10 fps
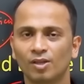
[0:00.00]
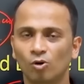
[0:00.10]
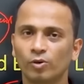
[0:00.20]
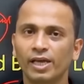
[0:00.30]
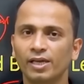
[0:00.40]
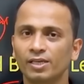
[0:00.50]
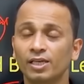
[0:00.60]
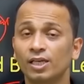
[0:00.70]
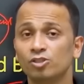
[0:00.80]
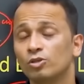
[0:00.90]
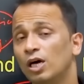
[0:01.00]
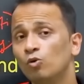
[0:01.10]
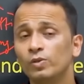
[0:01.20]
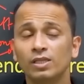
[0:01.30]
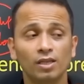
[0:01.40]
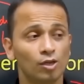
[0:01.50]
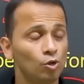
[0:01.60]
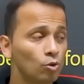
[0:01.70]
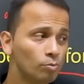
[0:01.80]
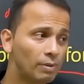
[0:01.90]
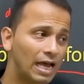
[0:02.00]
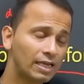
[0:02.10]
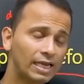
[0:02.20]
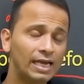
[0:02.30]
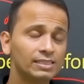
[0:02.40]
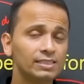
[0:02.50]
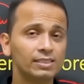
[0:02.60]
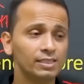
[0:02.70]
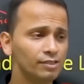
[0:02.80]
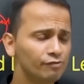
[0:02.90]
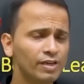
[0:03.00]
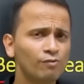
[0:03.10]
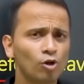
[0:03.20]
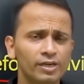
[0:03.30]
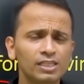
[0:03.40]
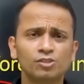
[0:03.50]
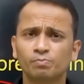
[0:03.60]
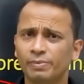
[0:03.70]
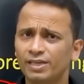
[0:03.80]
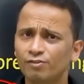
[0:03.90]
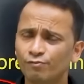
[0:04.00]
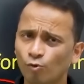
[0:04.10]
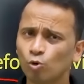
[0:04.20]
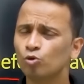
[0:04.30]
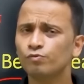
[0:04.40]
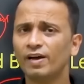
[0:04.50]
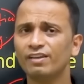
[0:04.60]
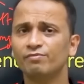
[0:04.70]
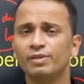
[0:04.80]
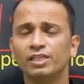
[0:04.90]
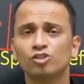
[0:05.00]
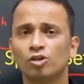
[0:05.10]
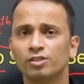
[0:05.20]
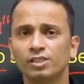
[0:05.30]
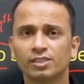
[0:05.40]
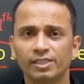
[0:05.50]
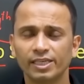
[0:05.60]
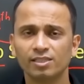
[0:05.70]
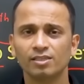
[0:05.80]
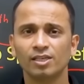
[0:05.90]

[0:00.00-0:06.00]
Okay, so now we'll look back and see we have already spent 4 to 5 minutes on this set.